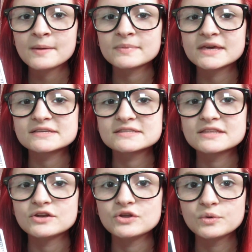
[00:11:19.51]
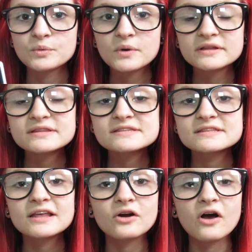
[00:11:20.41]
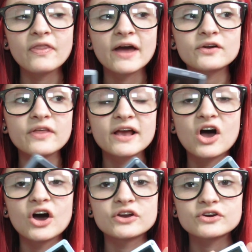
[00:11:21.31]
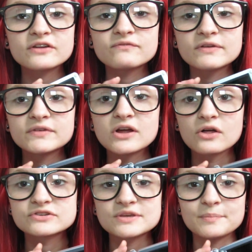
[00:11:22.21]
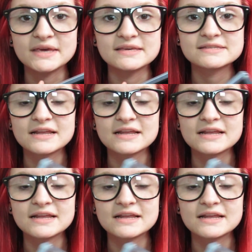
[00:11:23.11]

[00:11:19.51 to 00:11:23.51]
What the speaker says: because the new ones that are online are like $150 a piece,